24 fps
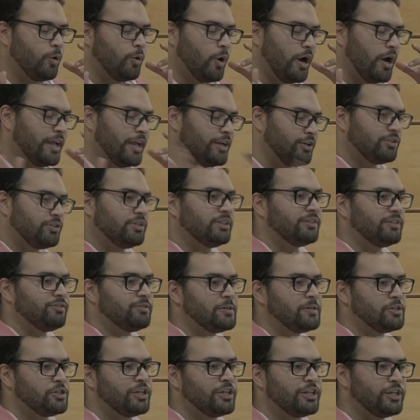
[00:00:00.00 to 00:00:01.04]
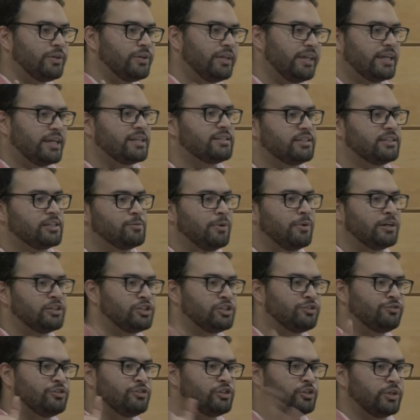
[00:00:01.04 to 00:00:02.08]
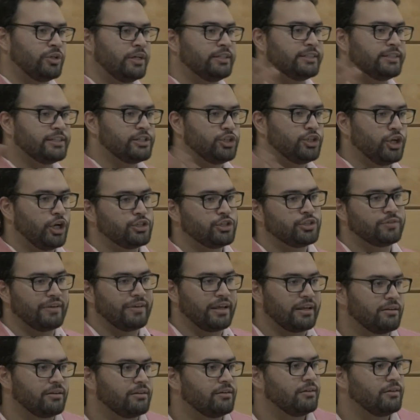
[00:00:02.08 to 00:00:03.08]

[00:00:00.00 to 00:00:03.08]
interesting information that you can't see by just visualizing chunks of it.